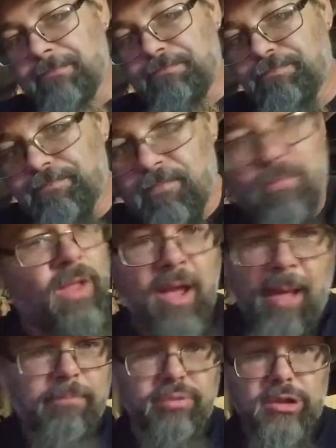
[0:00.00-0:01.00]
I
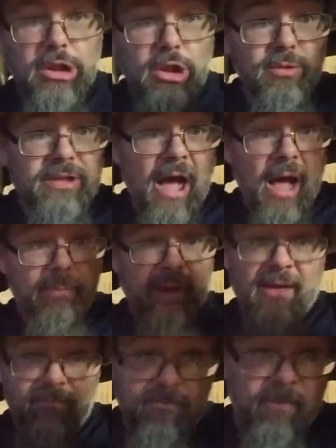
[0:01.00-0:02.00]
ballooned up. I got fat
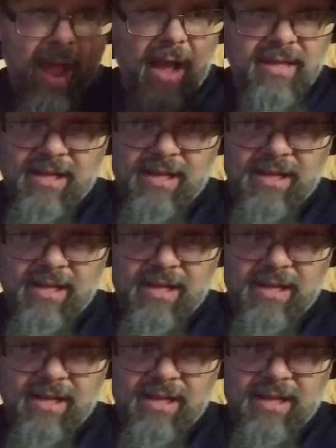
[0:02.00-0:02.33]
because I couldn't